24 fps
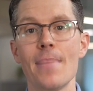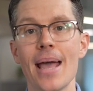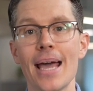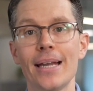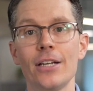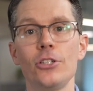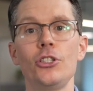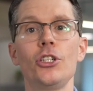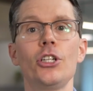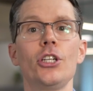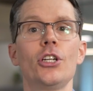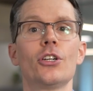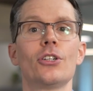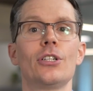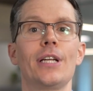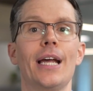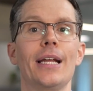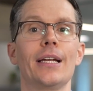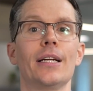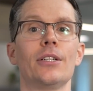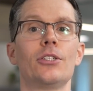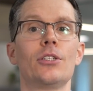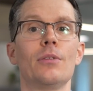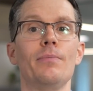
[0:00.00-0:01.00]
managing your
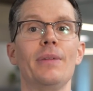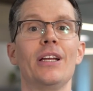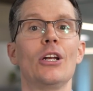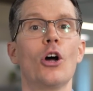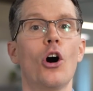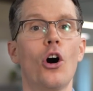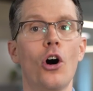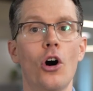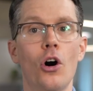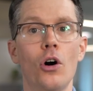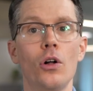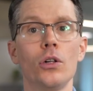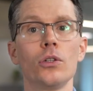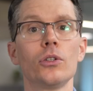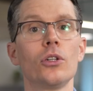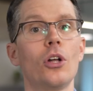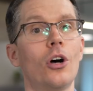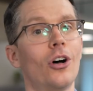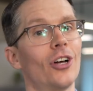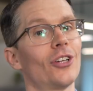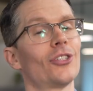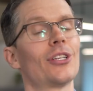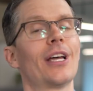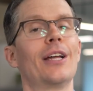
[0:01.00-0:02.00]
data to meet all
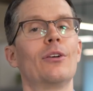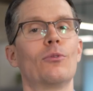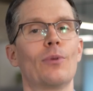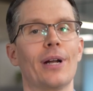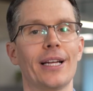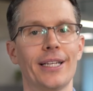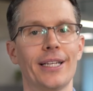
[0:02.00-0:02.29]
laws and